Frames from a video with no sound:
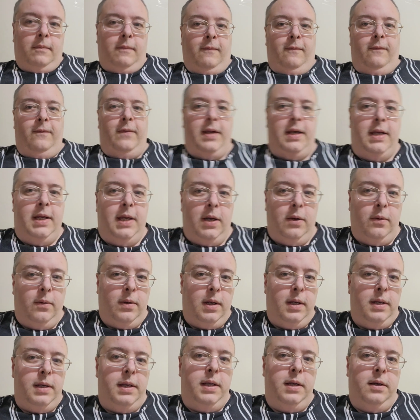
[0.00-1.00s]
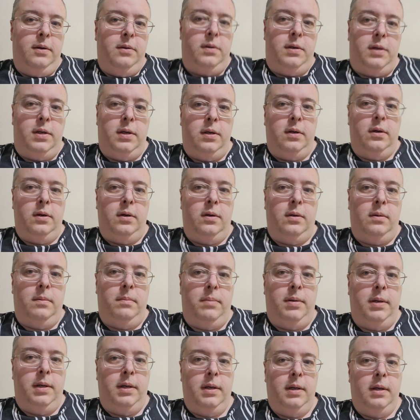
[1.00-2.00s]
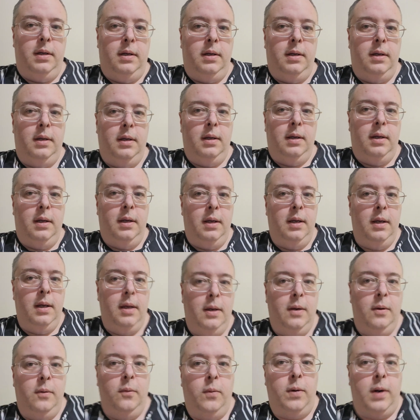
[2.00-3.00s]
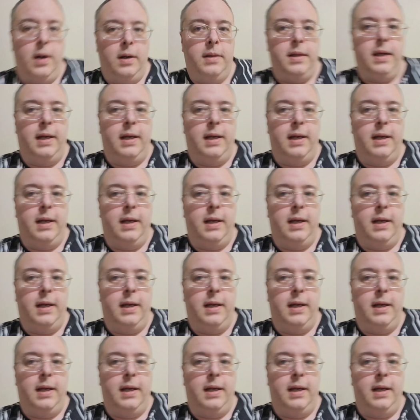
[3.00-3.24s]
video on YouTube where